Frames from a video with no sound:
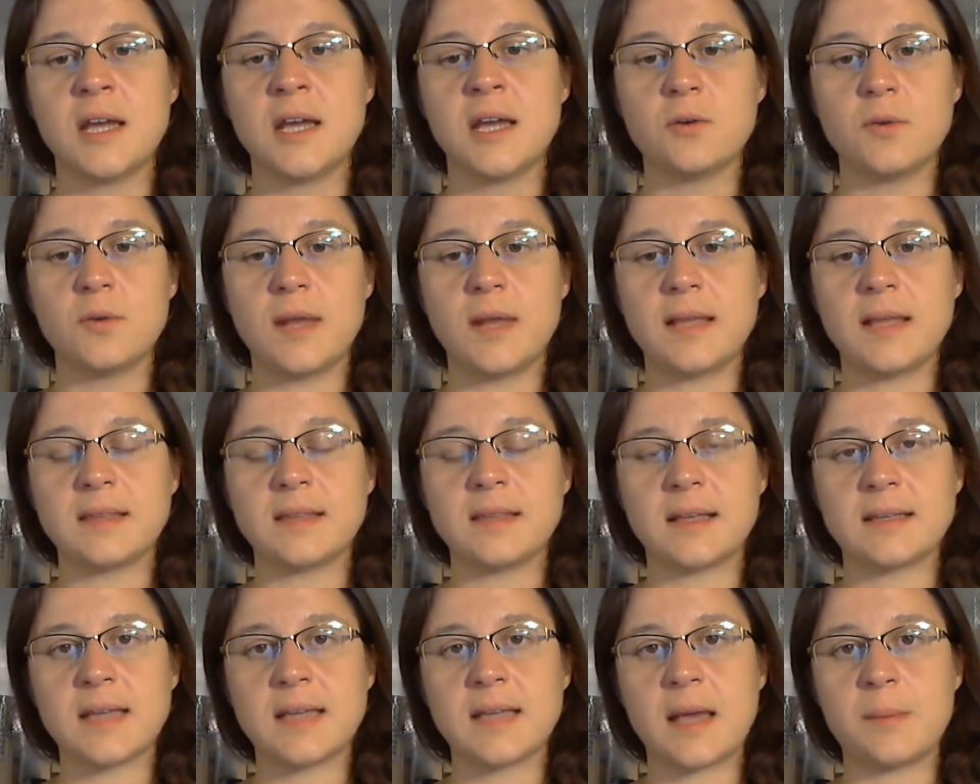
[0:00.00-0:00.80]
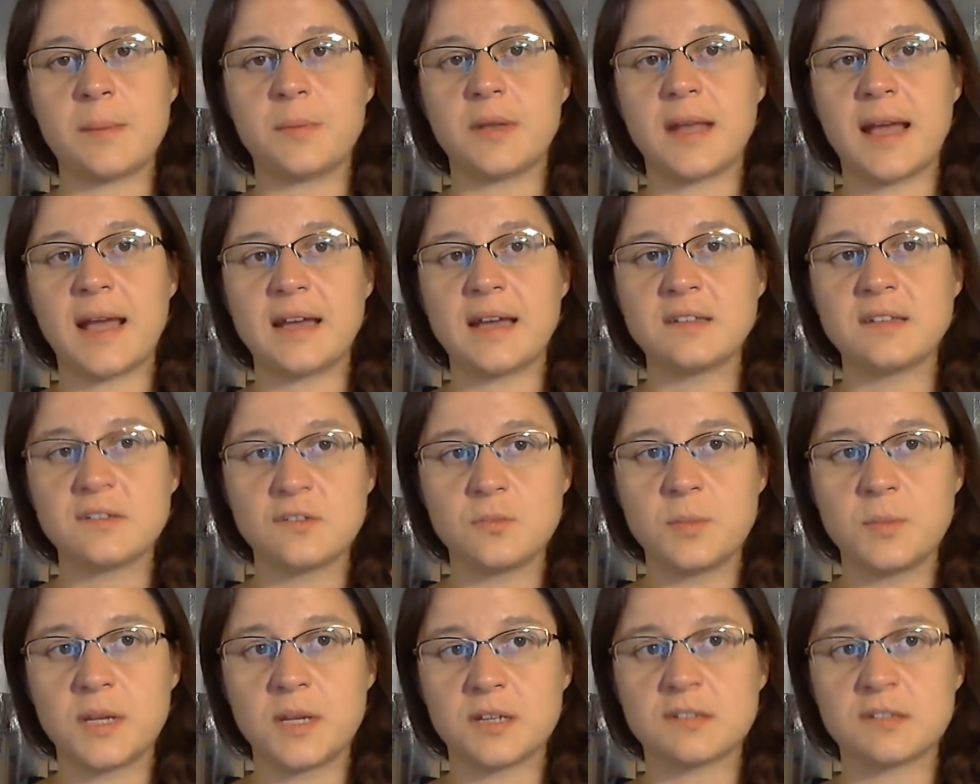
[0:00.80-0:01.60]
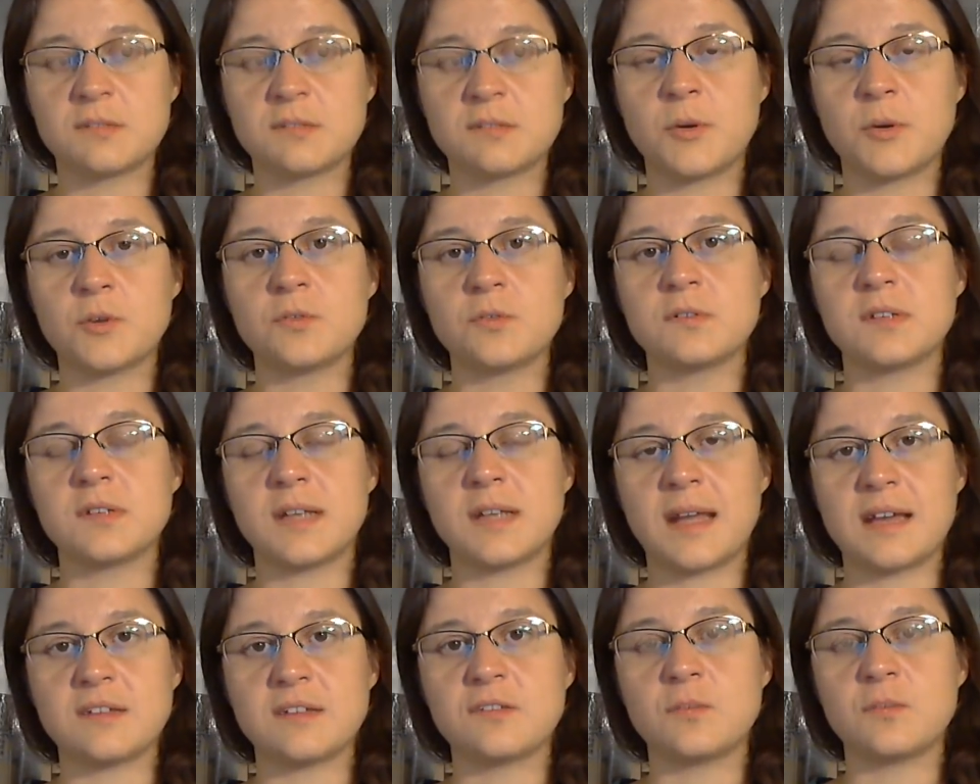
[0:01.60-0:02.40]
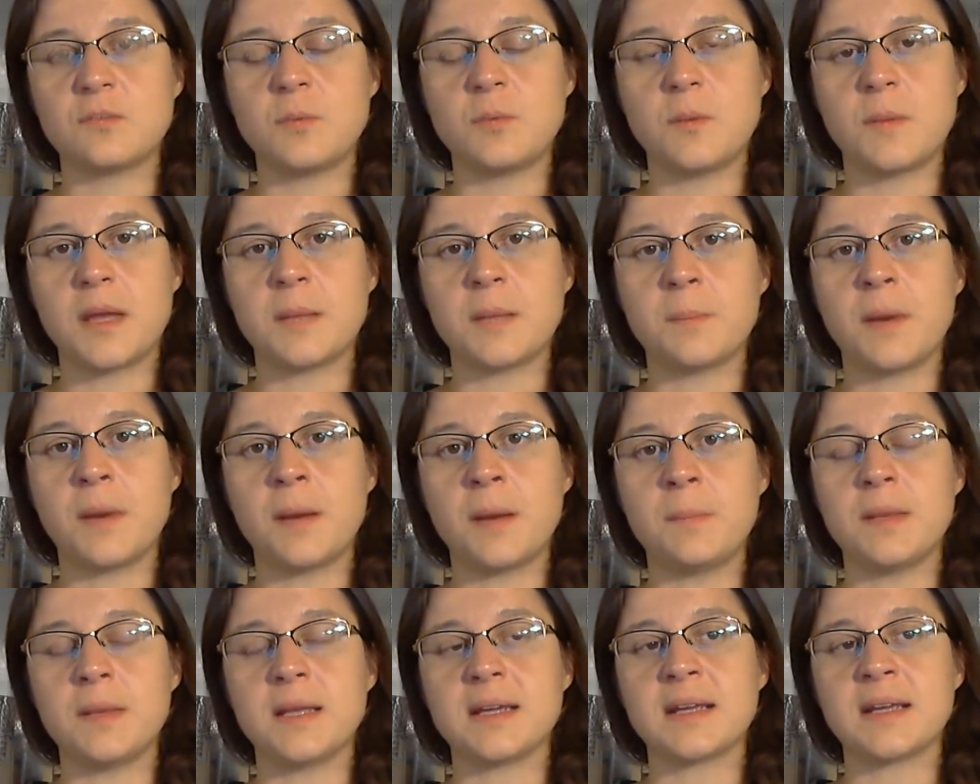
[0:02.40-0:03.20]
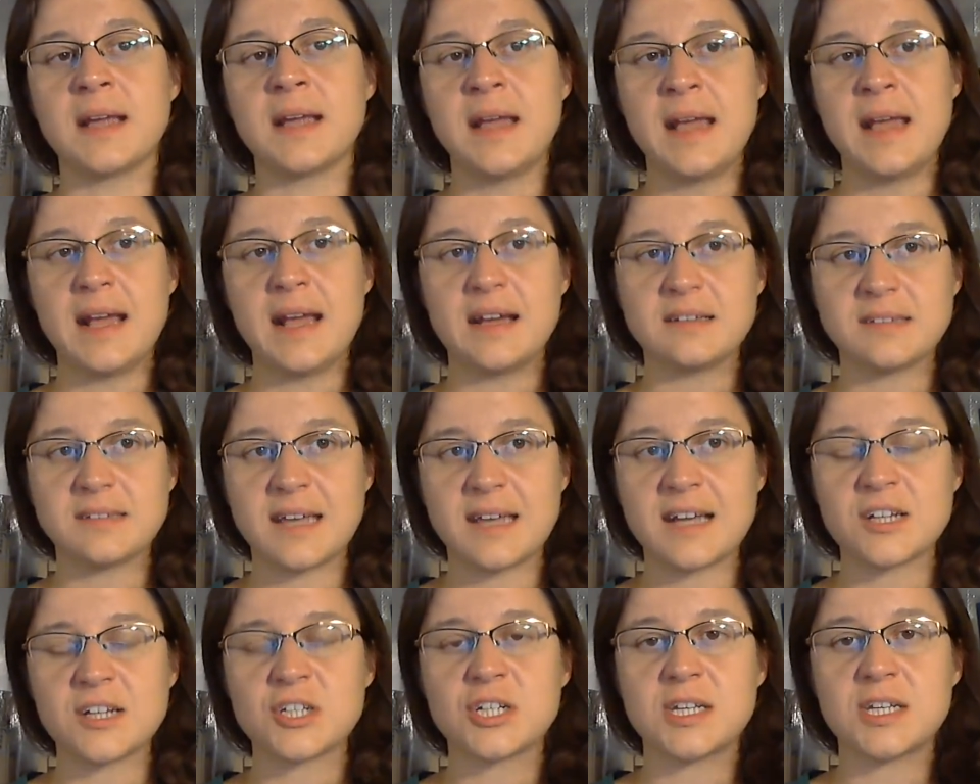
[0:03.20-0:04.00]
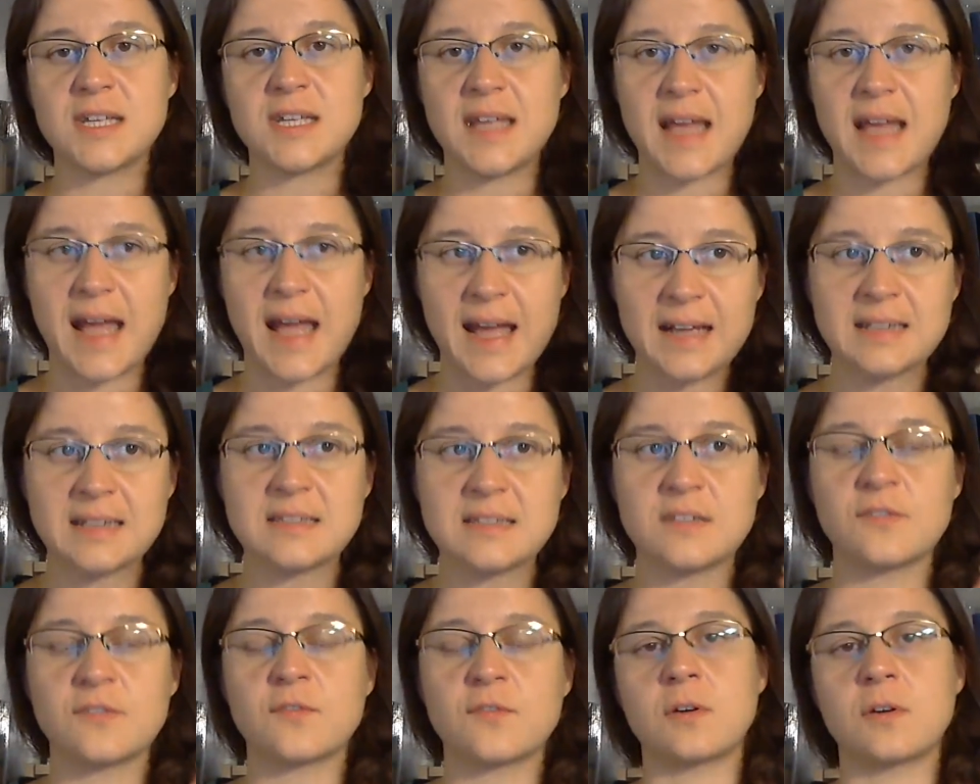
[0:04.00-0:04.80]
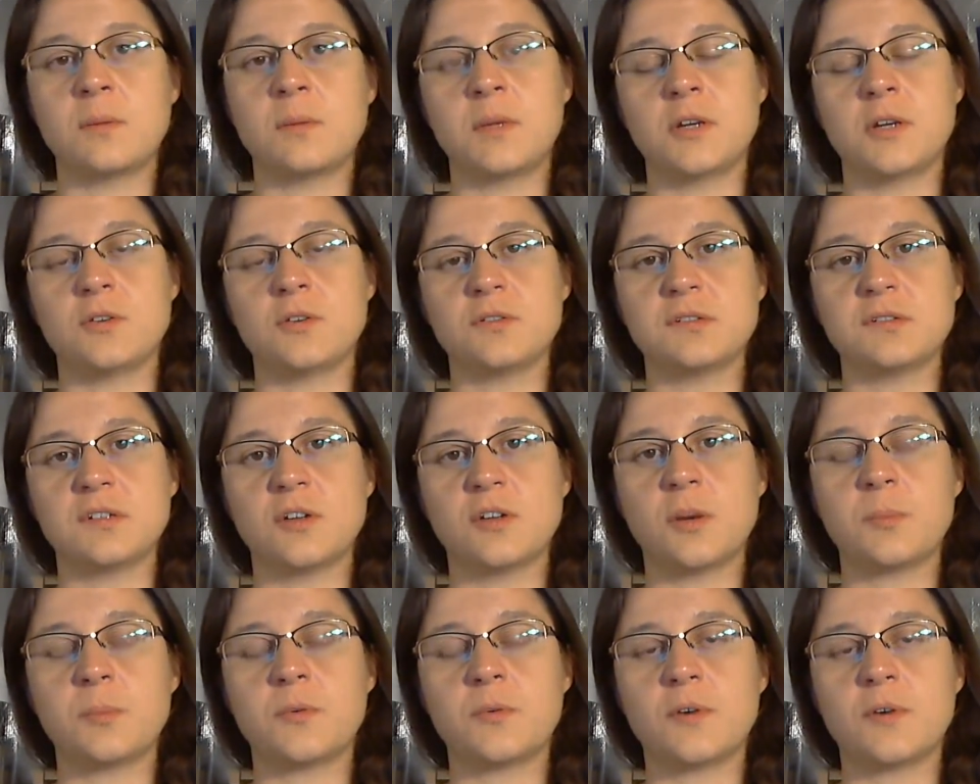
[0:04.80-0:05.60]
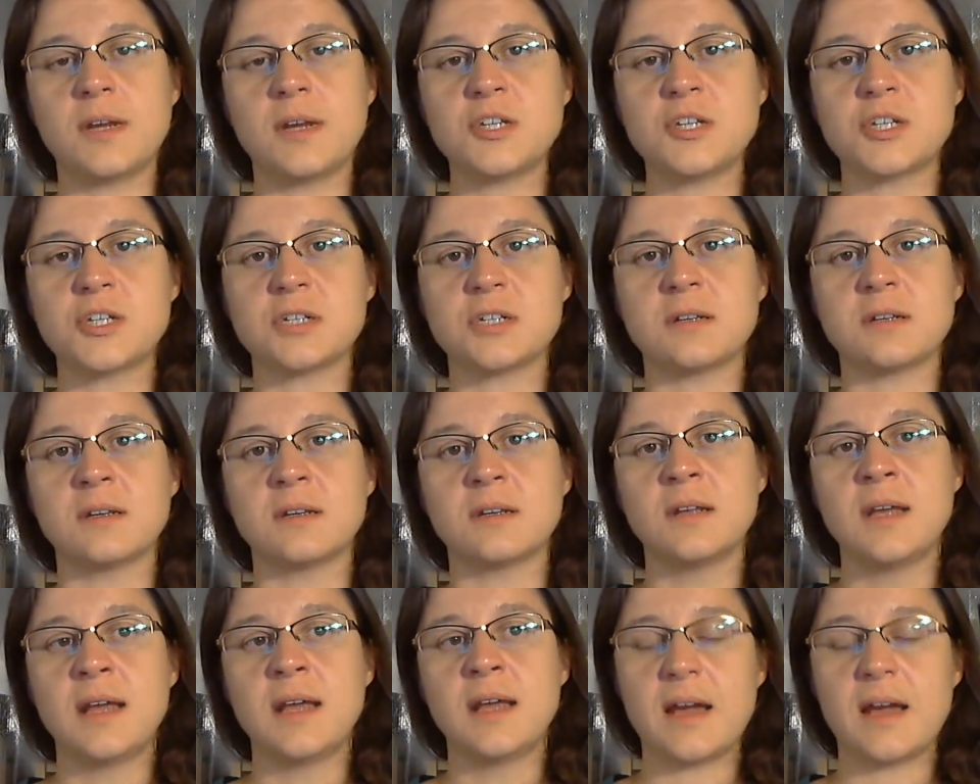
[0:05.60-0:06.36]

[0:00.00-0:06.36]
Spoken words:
who let that happen, has to be exposed and has to be made public as actually active criminals in operation.